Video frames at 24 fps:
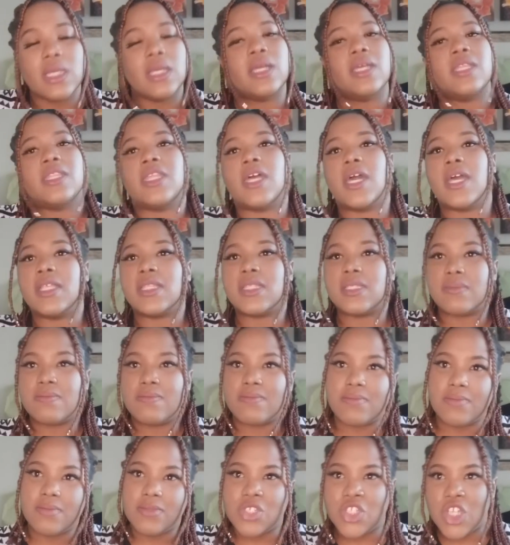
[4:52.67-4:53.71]
that
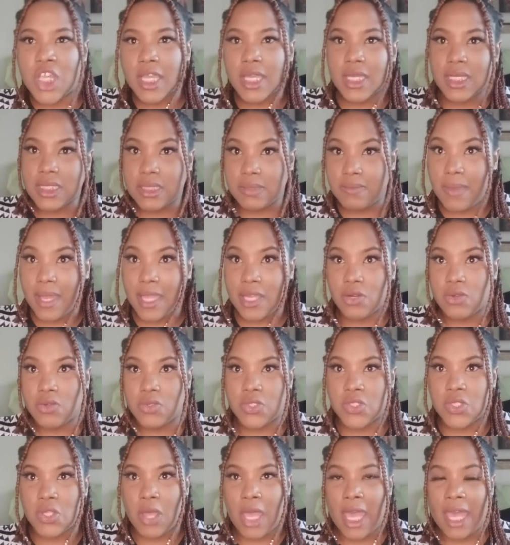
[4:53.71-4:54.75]
Checkers might
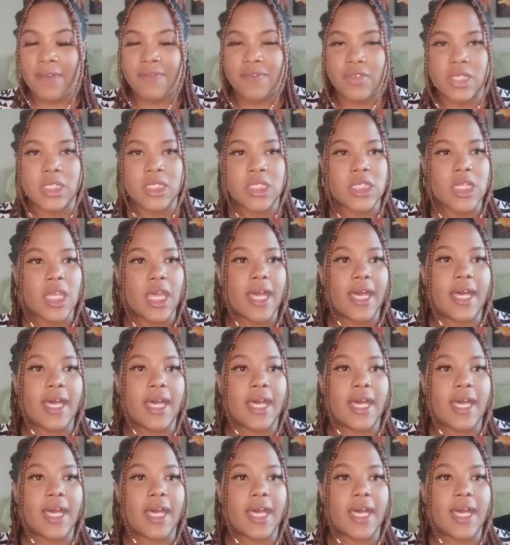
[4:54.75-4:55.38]
also have it.